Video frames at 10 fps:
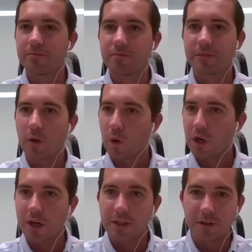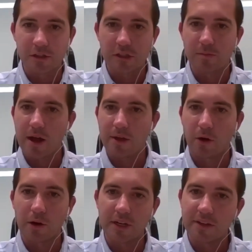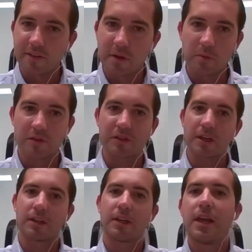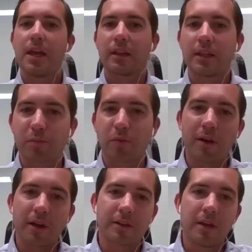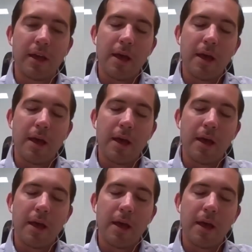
So we're cutting usage by thirty to fifty percent less product.